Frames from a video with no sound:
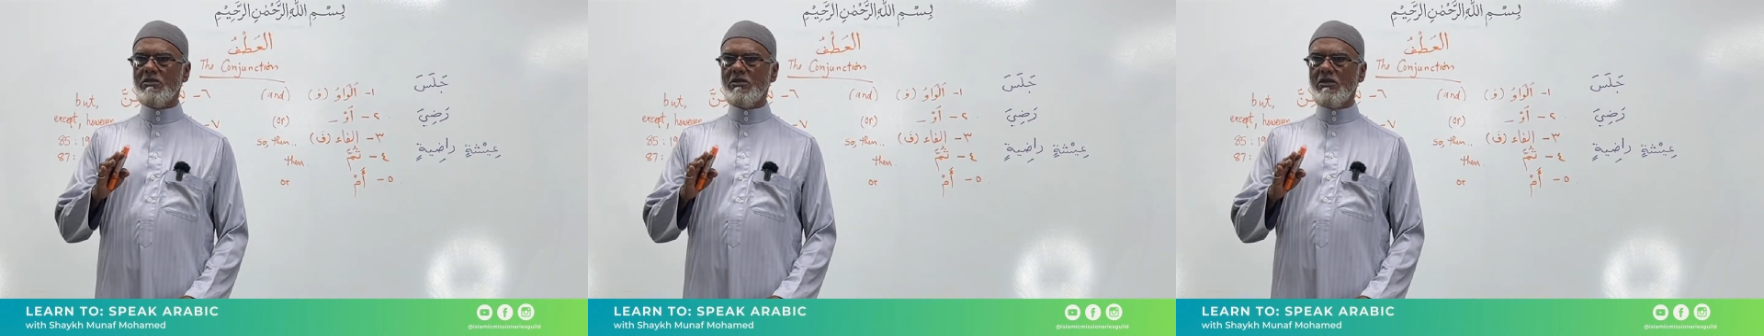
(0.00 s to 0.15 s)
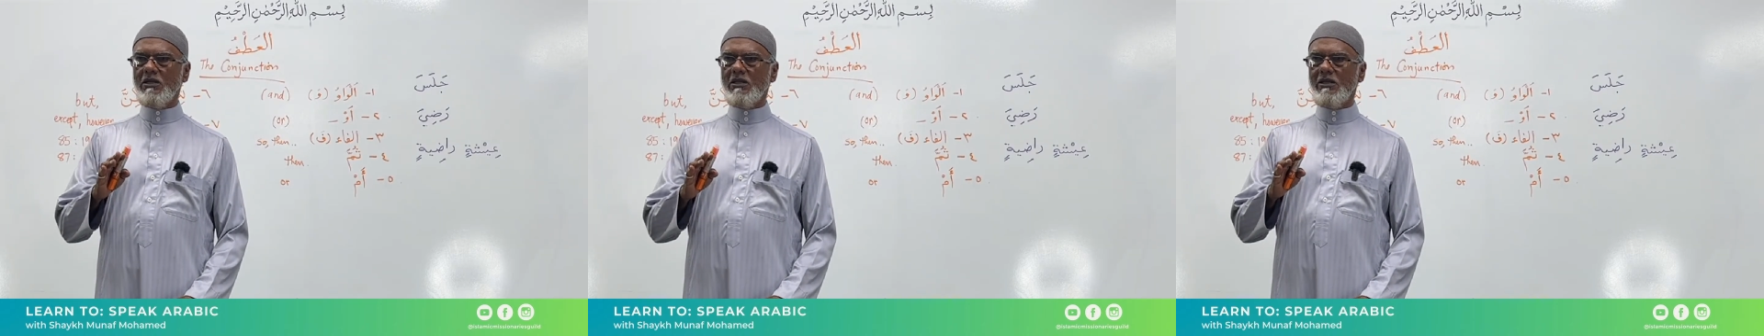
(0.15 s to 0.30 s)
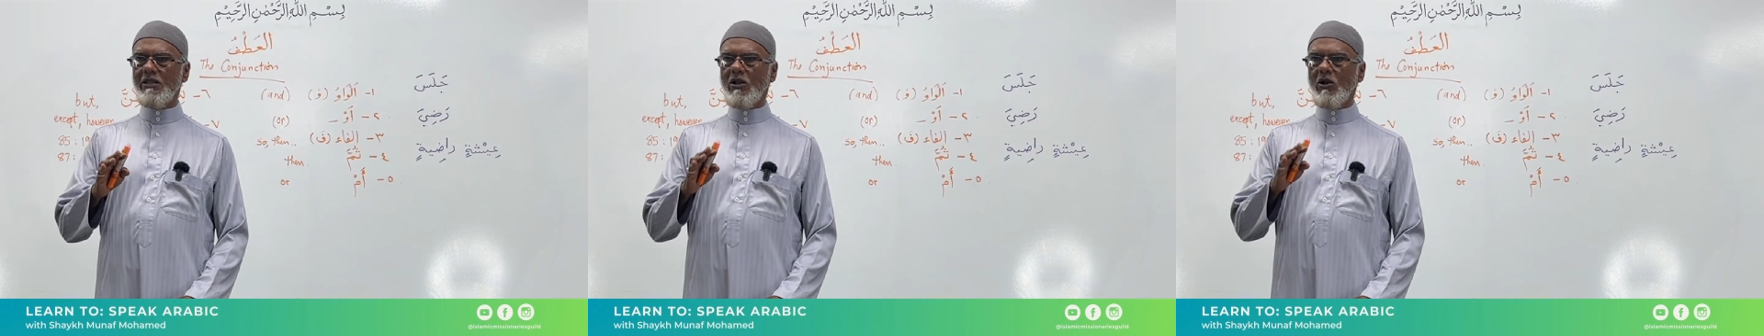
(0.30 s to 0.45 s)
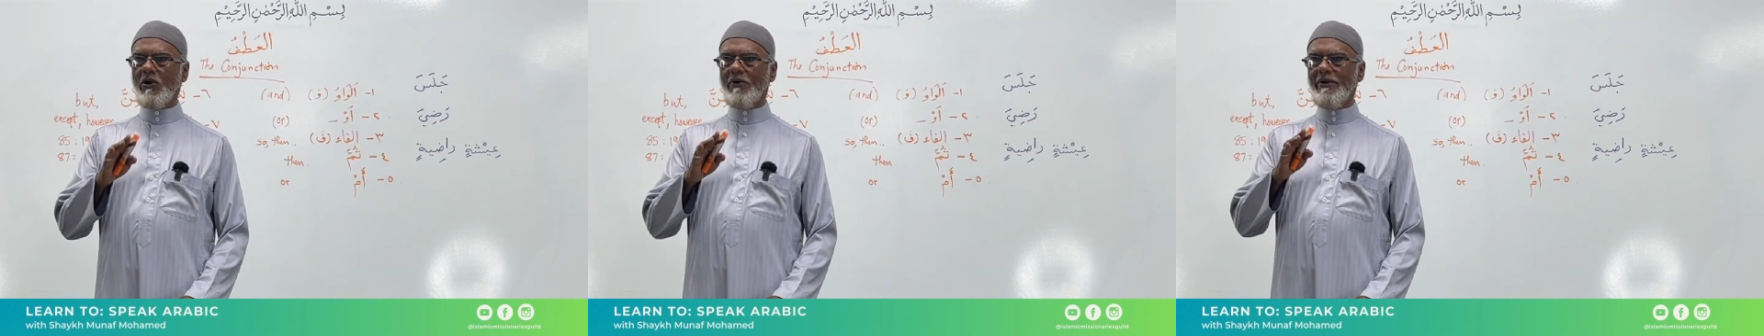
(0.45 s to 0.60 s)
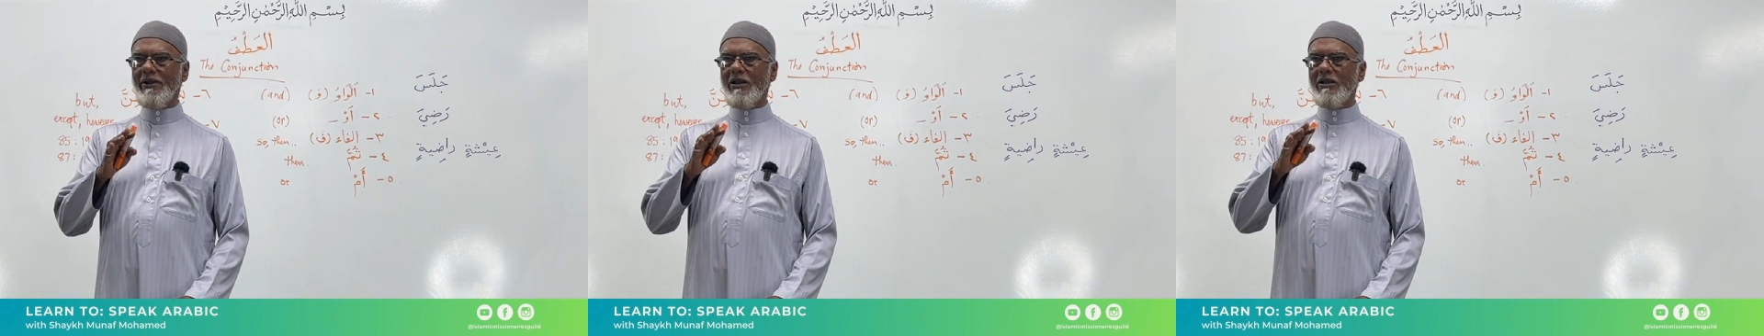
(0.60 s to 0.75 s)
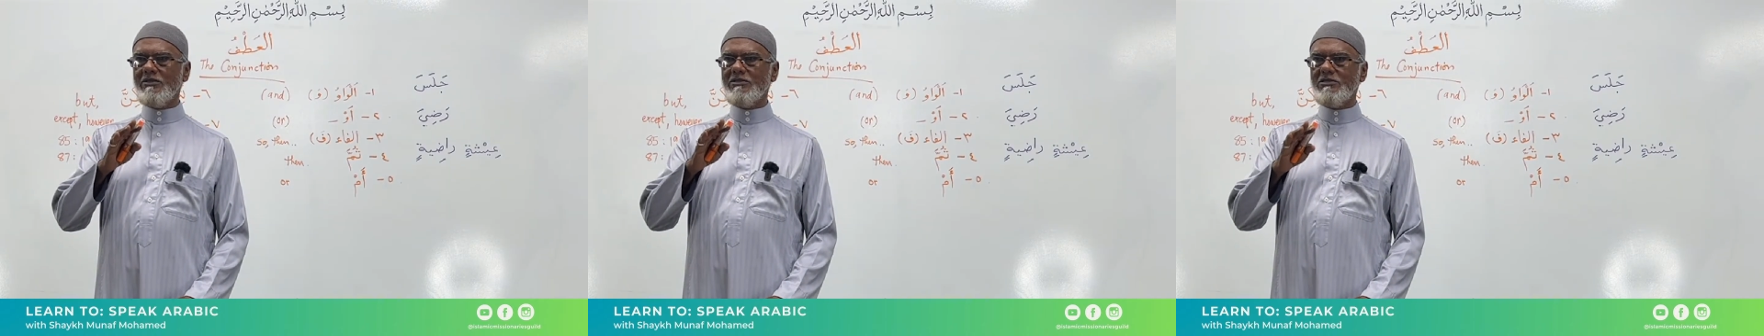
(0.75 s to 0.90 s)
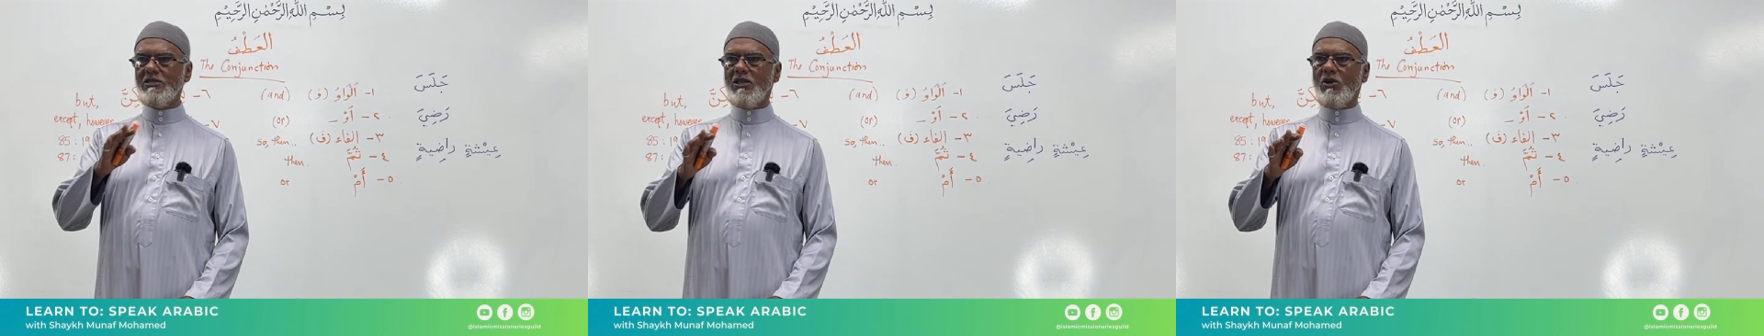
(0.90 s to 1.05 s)
in the
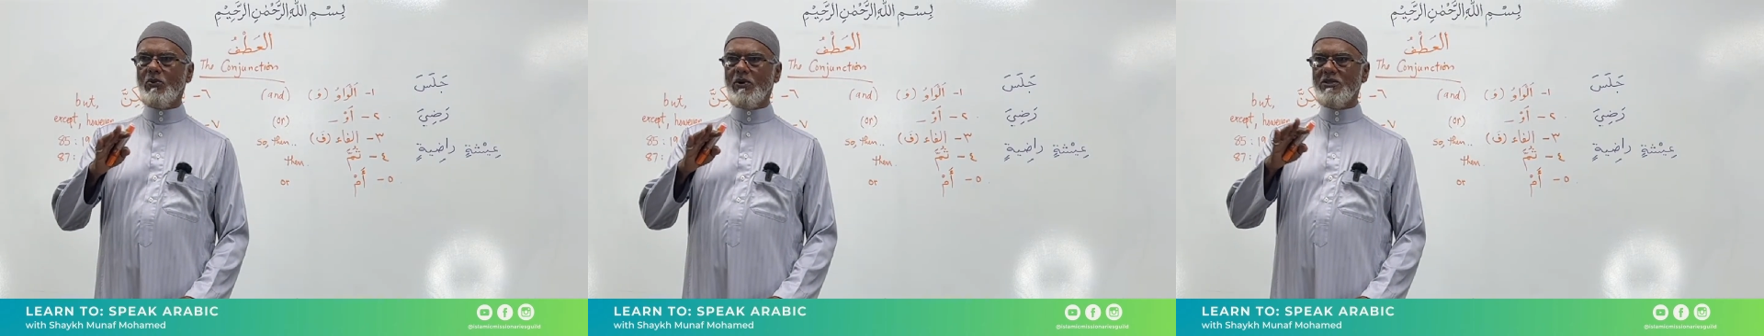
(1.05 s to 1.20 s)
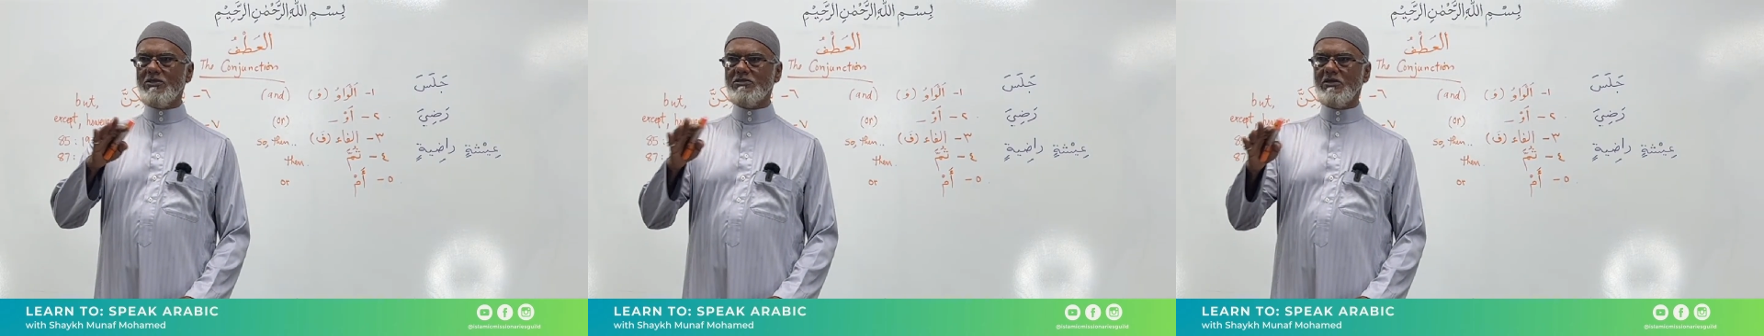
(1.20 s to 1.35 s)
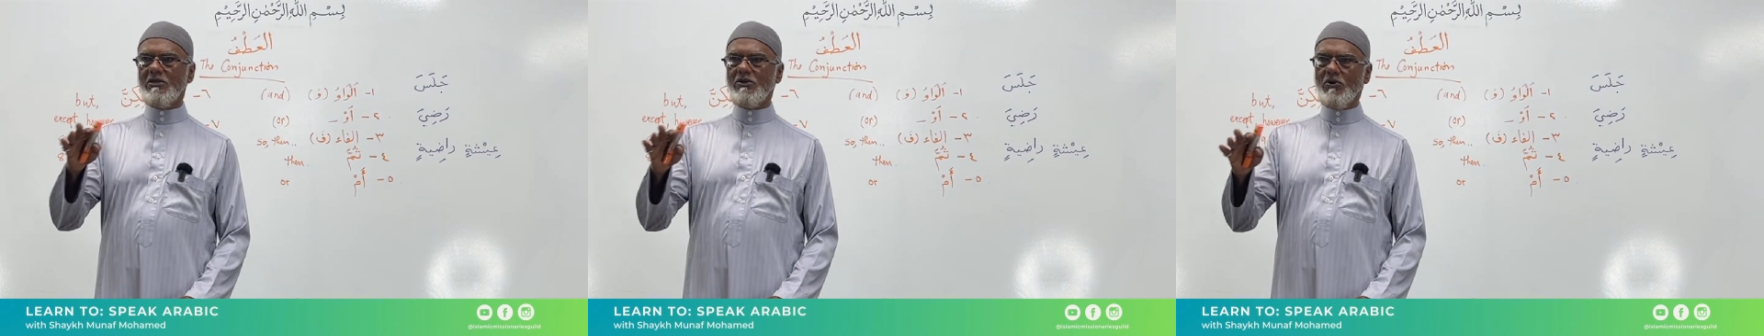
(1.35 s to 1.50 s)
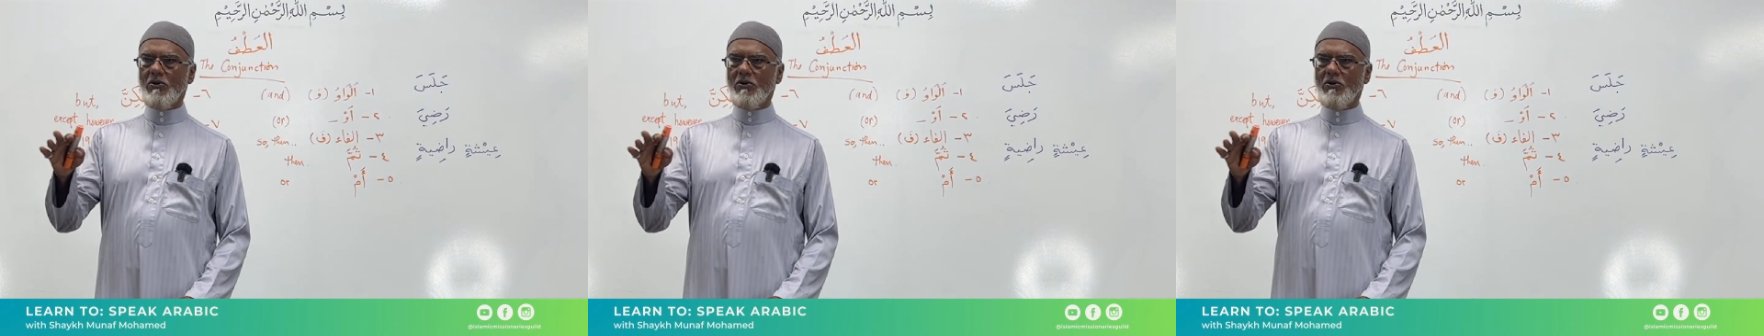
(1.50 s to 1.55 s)
correct sequence and